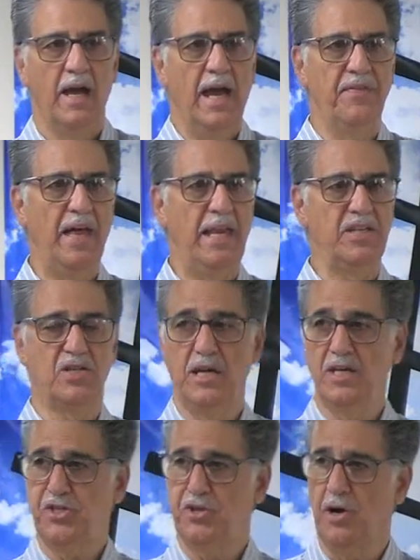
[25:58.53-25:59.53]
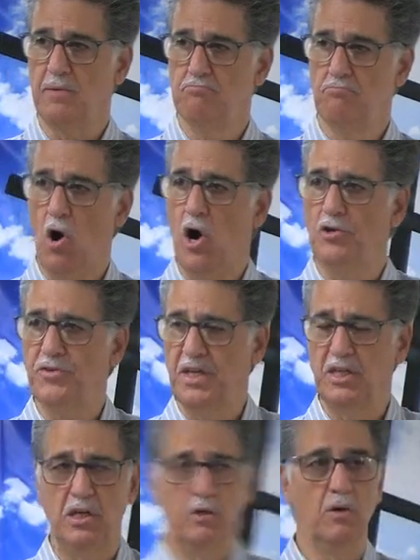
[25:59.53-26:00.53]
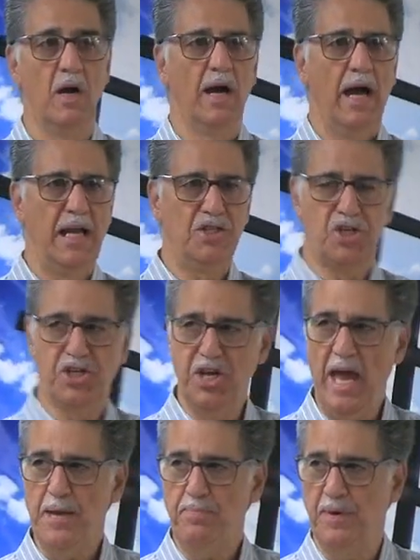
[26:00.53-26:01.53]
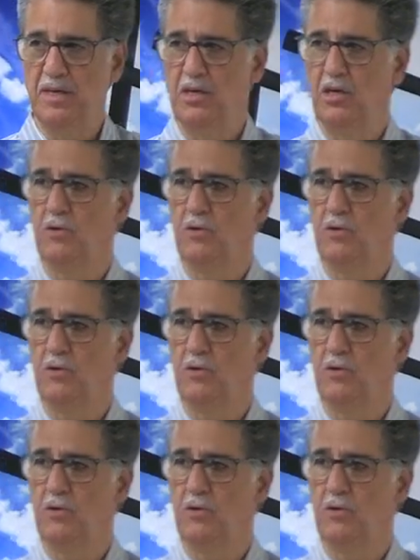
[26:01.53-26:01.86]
and then He's going to start molding you and shaping